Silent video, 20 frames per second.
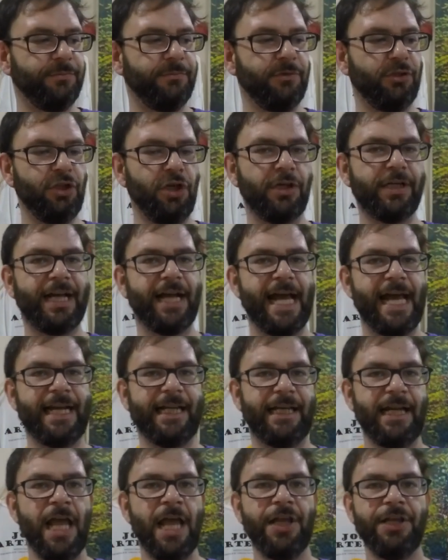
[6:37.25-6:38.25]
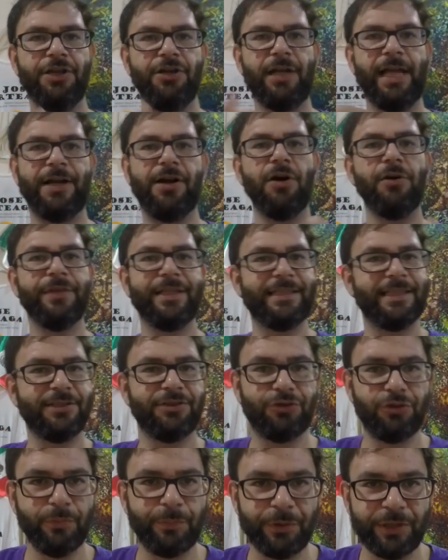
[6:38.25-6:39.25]
look at it, you're like, oh, this
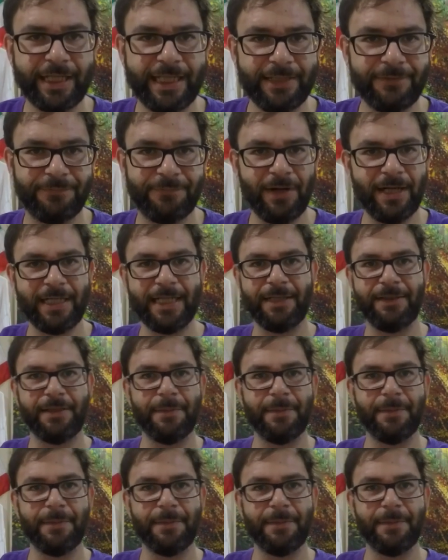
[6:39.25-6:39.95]
is super kid friendly.